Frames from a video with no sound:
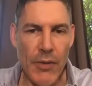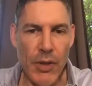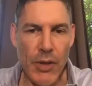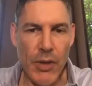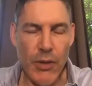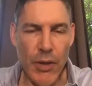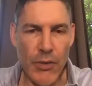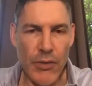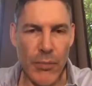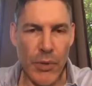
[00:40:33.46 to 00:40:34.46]
you
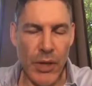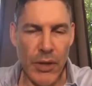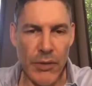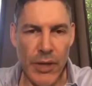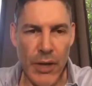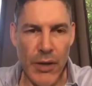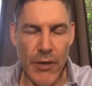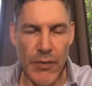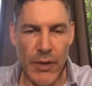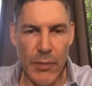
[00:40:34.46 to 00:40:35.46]
heard some political
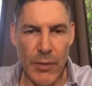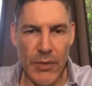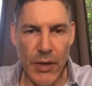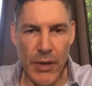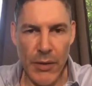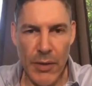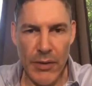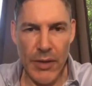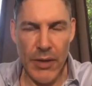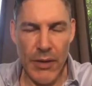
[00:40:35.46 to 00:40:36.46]
narrative that's been talking
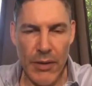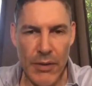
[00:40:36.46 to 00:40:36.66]
about that?